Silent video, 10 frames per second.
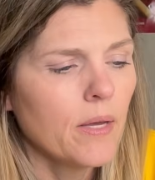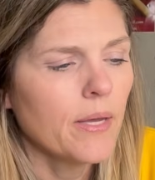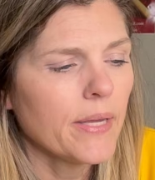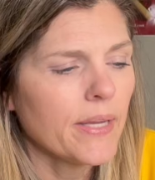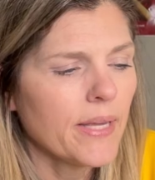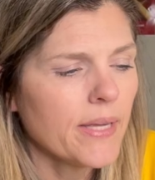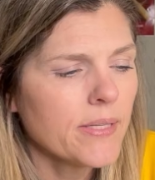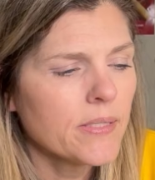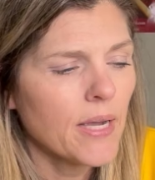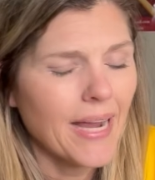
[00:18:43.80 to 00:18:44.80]
it
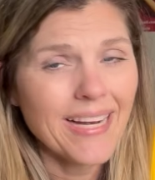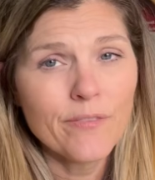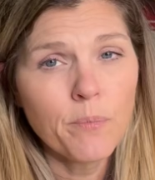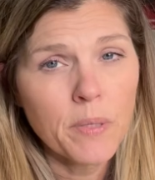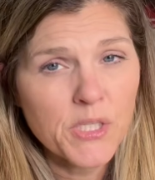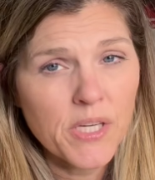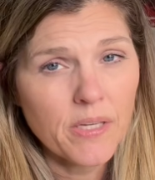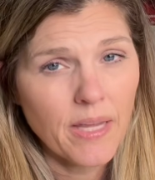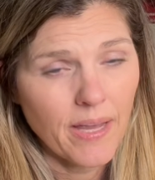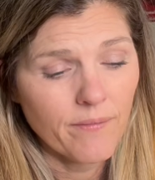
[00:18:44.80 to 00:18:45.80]
is kind of a
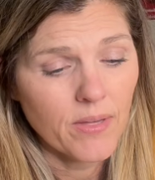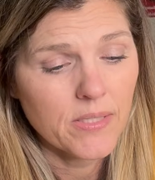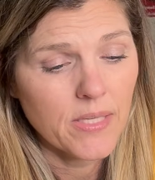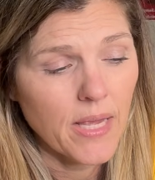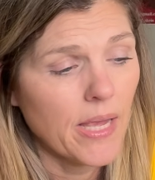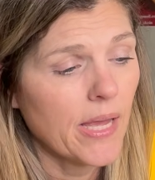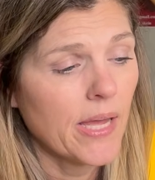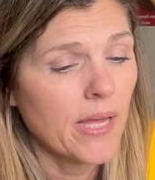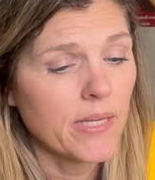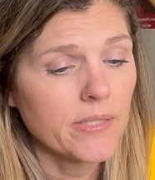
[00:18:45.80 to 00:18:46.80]
budget canvas,
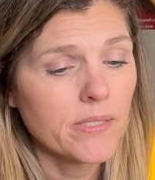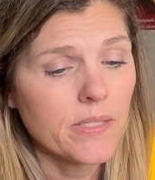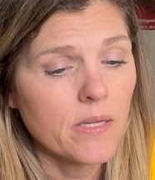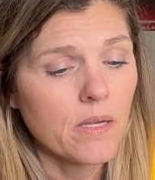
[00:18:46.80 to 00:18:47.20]
and